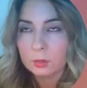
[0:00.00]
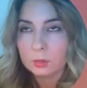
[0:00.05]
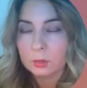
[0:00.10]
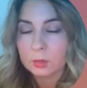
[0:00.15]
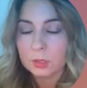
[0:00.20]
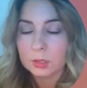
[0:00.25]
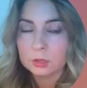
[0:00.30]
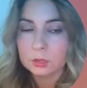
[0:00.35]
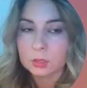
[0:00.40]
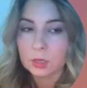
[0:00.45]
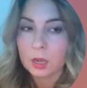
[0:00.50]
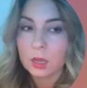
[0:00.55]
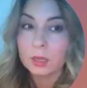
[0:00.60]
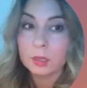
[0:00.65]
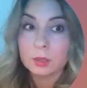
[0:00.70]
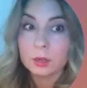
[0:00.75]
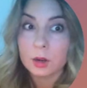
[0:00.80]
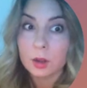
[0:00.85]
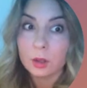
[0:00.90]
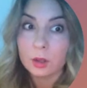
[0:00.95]
which I
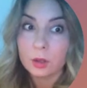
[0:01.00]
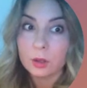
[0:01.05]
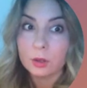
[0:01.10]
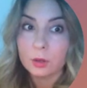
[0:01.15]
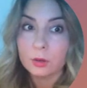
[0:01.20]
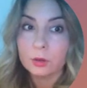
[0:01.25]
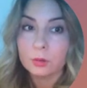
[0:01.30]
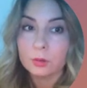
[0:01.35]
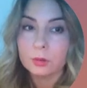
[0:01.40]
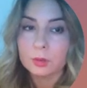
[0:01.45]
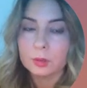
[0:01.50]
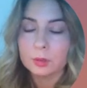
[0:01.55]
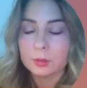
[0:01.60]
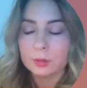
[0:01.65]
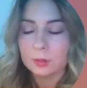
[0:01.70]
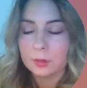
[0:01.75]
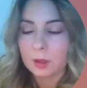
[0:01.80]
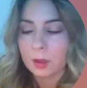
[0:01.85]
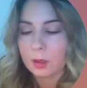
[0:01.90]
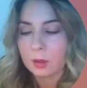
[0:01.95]
know
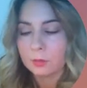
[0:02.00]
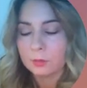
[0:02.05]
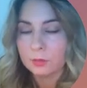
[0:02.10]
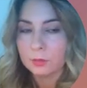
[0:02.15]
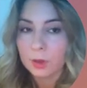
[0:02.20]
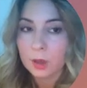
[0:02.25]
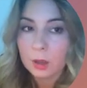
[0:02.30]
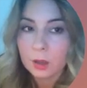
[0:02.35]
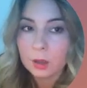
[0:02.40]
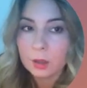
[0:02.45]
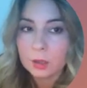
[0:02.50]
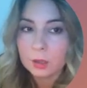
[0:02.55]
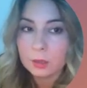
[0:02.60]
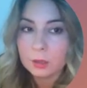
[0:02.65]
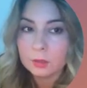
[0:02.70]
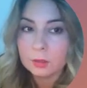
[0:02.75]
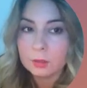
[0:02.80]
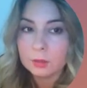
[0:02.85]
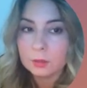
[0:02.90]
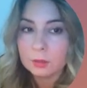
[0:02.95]
is not
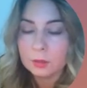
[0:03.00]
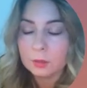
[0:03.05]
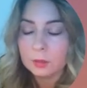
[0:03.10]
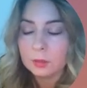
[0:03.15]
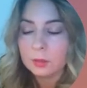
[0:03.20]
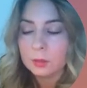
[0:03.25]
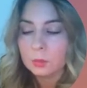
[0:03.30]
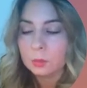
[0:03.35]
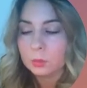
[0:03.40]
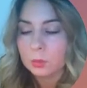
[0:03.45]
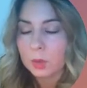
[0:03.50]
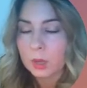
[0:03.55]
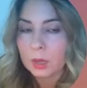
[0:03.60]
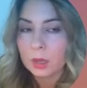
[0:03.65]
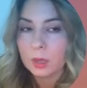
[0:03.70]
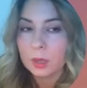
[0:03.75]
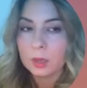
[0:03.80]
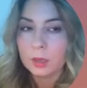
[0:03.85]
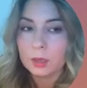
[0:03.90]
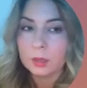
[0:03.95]
fun,
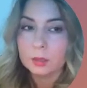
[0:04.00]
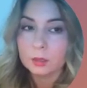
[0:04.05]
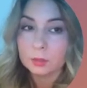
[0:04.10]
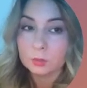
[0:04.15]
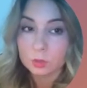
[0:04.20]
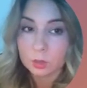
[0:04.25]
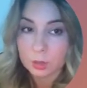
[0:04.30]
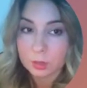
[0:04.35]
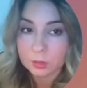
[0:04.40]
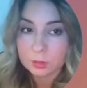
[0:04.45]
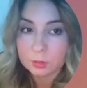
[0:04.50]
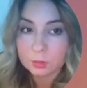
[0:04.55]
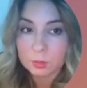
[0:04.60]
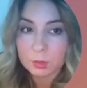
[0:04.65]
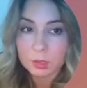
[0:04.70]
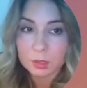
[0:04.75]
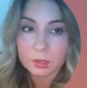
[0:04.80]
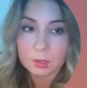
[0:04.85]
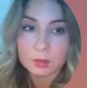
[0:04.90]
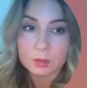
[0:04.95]
but trust
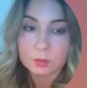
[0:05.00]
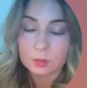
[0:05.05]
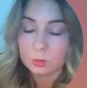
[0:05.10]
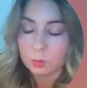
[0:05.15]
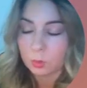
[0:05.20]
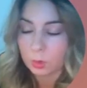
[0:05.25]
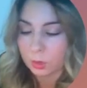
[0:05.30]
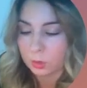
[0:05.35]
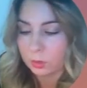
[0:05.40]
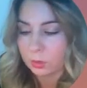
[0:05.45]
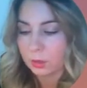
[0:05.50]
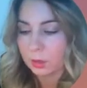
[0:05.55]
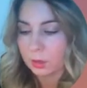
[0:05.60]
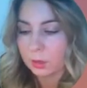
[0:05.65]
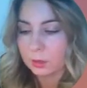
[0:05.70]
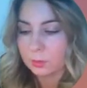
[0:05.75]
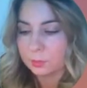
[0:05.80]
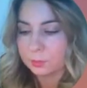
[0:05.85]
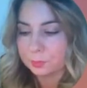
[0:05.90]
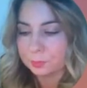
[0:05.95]
me, it's worth
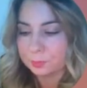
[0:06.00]
it.